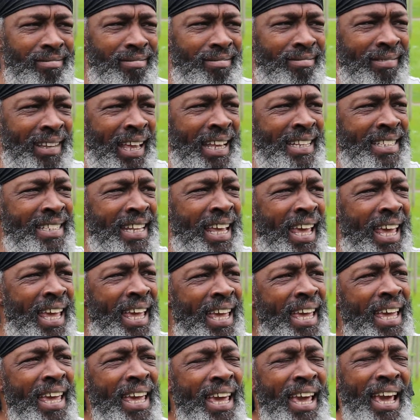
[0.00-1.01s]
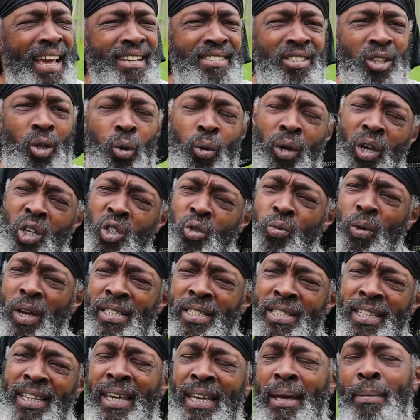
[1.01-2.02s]
they say it's the quickest way
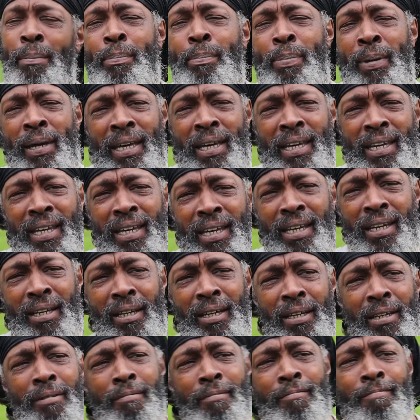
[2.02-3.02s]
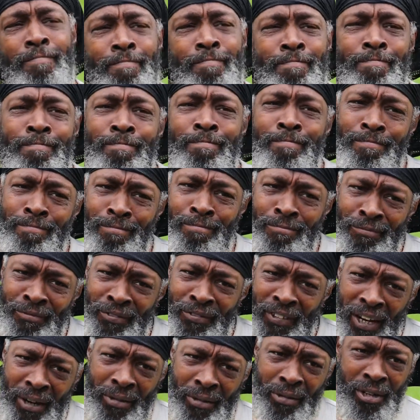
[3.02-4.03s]
to get big.
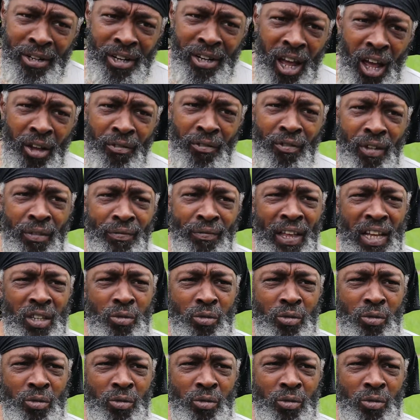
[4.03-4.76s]
Fair enough. If that's